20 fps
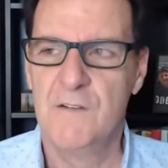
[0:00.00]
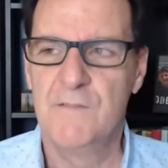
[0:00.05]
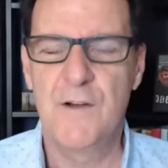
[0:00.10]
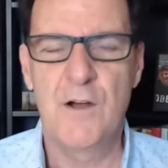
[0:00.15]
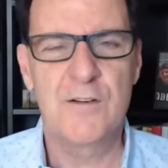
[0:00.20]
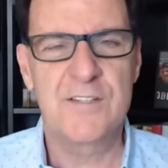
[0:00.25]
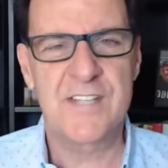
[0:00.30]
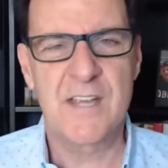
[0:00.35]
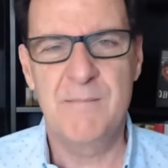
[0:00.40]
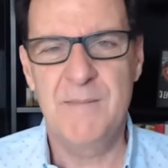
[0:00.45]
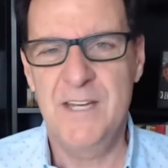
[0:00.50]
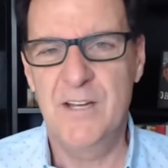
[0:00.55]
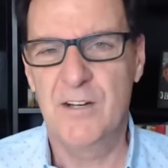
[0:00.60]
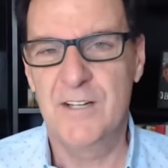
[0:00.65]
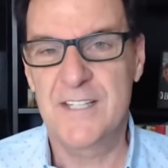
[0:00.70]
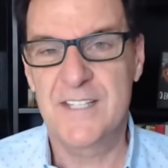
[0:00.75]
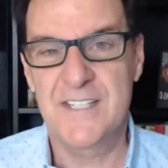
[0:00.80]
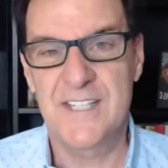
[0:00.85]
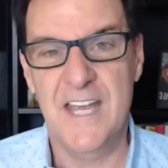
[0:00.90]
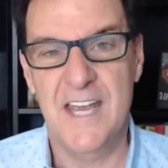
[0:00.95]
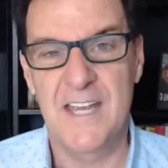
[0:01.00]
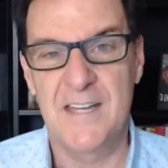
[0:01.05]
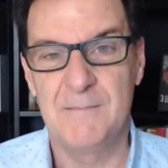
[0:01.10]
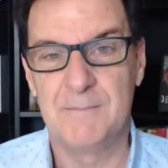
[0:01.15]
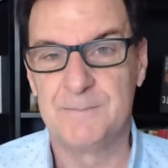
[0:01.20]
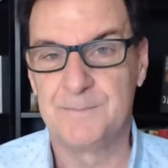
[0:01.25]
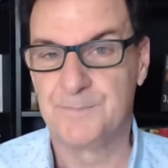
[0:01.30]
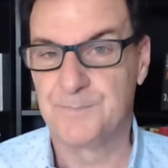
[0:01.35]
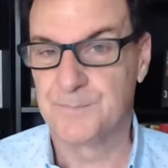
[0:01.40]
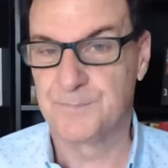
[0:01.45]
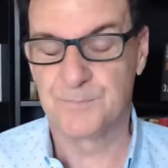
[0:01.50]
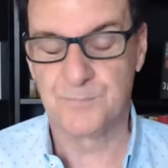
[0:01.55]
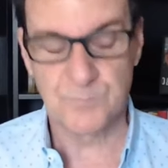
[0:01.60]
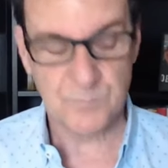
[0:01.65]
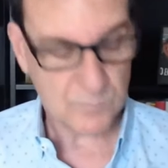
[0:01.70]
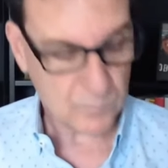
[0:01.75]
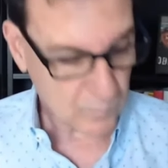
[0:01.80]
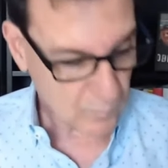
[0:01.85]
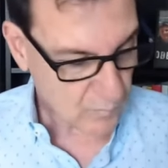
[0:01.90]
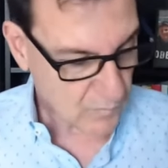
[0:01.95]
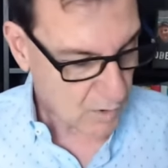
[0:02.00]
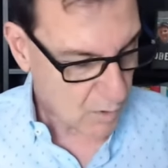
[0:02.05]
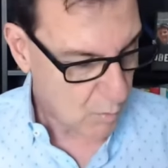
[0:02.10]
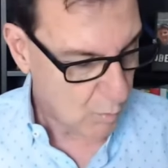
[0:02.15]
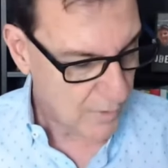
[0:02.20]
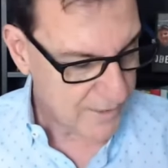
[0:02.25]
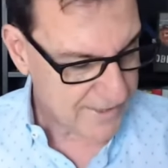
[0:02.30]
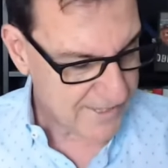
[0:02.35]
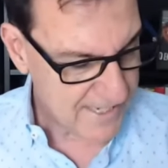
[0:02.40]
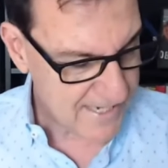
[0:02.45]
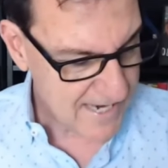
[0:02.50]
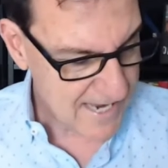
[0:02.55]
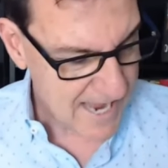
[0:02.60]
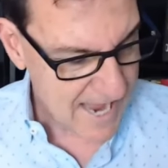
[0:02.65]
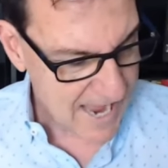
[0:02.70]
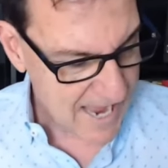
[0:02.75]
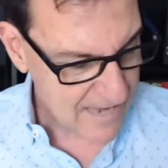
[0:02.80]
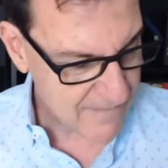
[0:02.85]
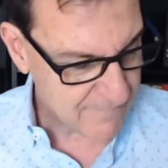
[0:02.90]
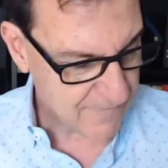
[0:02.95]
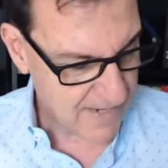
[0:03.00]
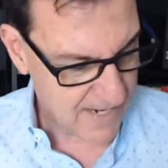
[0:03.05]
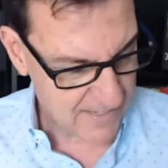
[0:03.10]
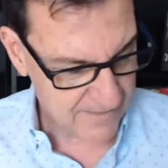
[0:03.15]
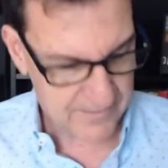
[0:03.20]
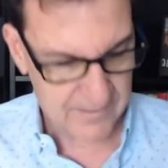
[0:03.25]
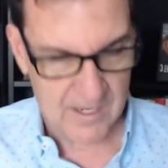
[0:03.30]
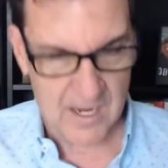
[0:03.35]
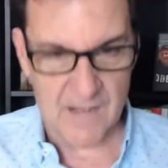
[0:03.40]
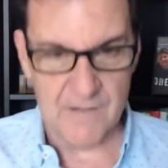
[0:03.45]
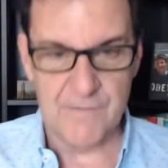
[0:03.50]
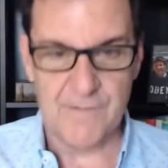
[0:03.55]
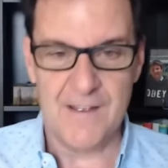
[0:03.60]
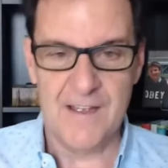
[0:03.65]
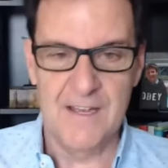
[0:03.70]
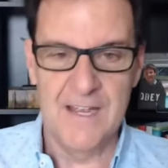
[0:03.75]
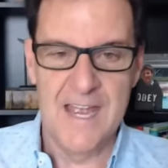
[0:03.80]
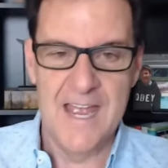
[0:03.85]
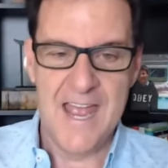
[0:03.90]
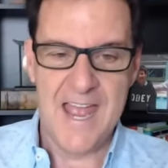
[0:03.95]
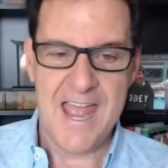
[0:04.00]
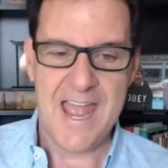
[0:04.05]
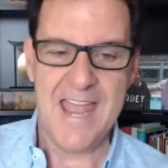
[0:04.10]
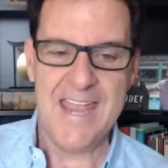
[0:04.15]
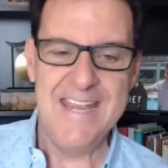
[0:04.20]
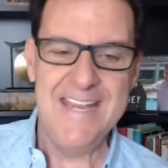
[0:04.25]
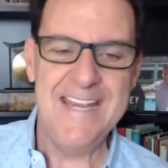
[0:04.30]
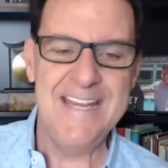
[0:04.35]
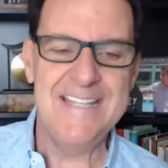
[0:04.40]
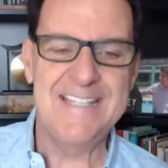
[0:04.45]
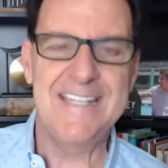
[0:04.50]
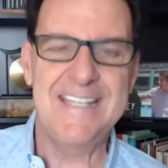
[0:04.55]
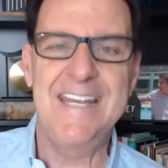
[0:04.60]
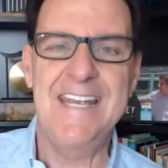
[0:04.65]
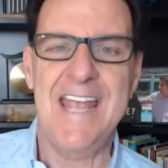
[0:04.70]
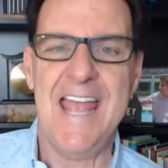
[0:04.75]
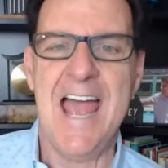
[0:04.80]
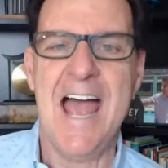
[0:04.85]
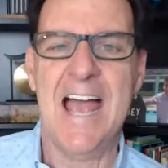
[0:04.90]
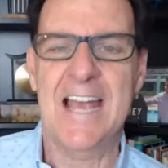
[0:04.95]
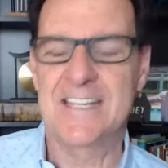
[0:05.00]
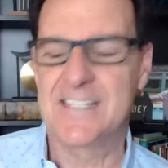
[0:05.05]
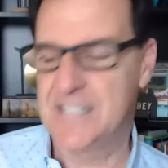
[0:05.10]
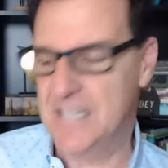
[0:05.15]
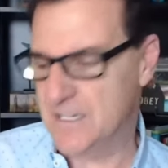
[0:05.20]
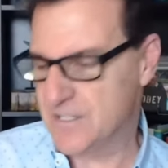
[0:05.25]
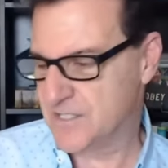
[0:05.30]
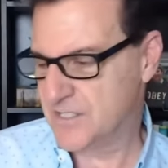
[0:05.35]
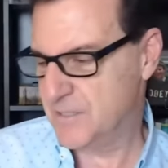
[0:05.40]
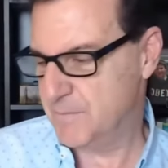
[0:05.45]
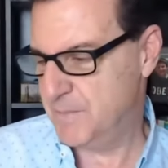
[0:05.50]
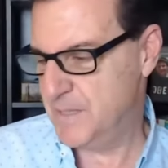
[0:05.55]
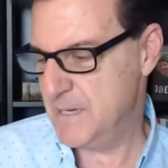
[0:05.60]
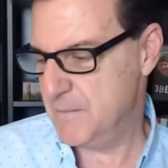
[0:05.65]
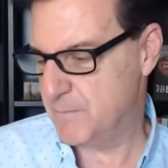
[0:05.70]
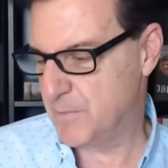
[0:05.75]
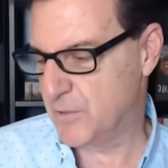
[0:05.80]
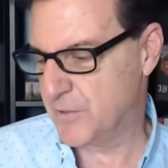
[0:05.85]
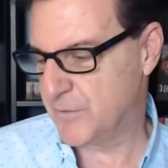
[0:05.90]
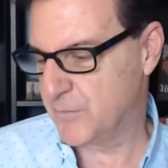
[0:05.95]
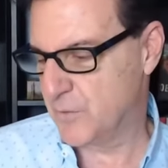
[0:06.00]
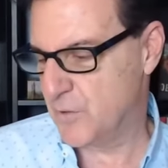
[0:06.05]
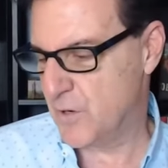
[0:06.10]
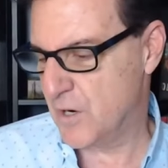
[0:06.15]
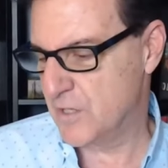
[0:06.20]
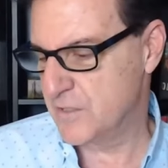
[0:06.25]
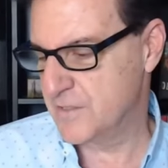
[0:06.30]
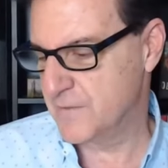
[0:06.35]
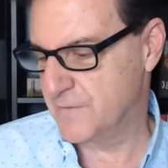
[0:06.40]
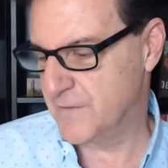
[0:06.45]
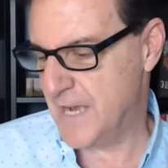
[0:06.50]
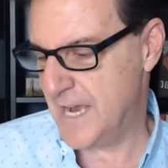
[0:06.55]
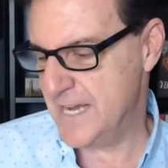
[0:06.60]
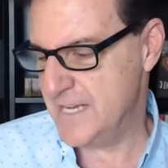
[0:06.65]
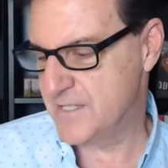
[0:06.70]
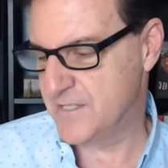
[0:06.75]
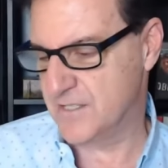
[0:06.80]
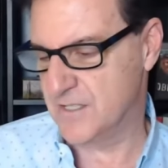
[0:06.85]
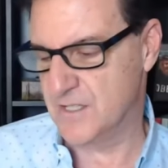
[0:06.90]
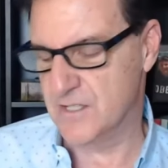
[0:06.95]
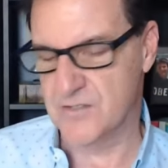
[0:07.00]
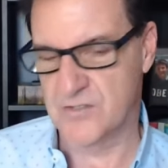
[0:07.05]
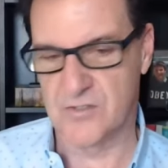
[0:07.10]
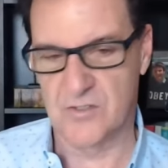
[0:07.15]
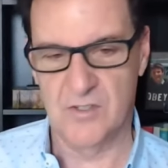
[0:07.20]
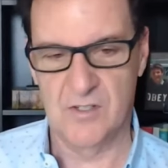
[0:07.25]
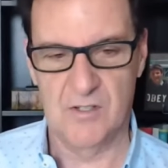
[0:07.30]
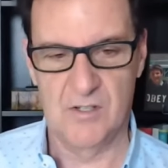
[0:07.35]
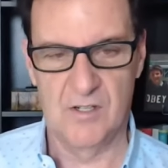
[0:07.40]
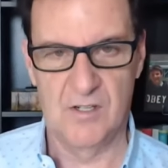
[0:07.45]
Folks, I'm here to say with the advent of easy access to people through our devices,